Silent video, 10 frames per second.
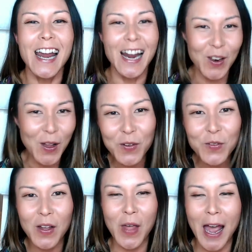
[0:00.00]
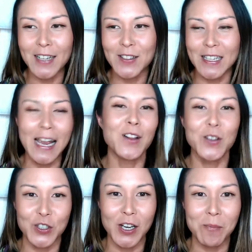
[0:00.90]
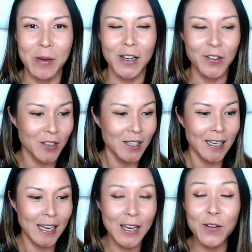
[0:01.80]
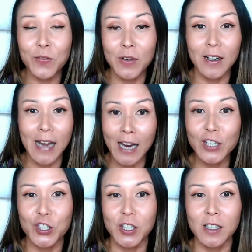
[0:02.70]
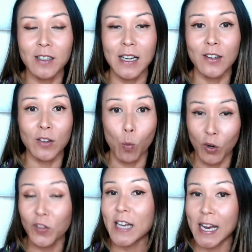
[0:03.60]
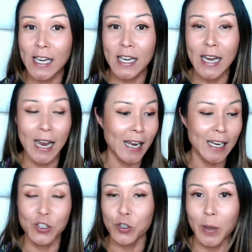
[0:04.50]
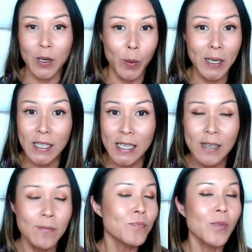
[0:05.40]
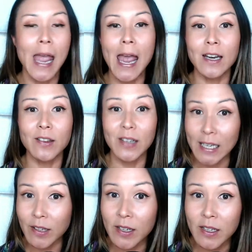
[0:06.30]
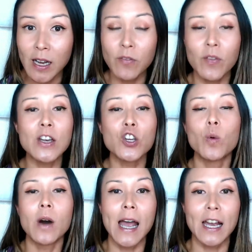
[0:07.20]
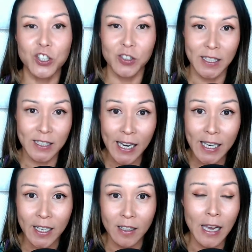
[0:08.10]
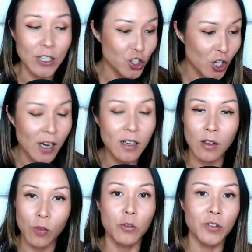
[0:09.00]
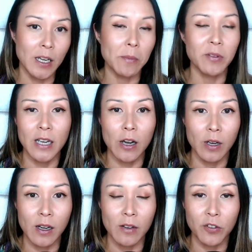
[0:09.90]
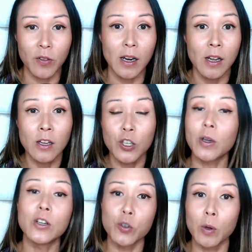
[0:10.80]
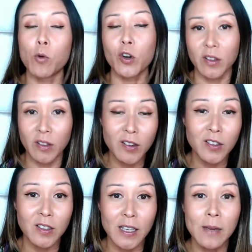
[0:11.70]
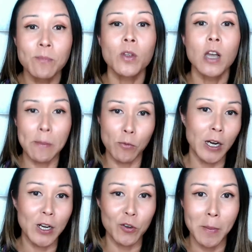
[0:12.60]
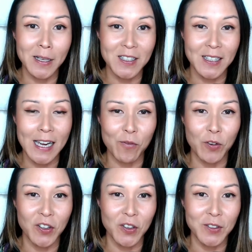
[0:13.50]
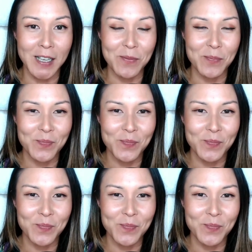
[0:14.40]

and I love that analogy because if an action is worth taking and I can do it quickly, and it's easy enough, then you will actually take it and chunk those steps down enough so that you can do it more consistently and more incrementally every single day.